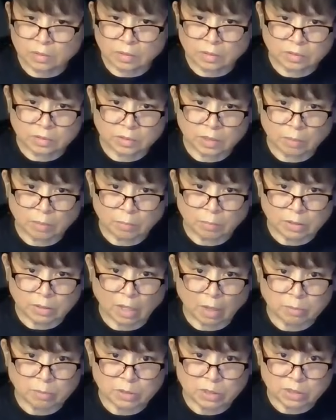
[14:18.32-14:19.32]
some
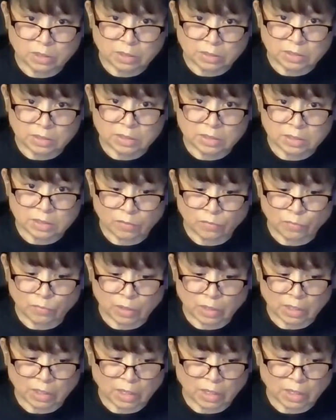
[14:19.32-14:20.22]
adoption certificate.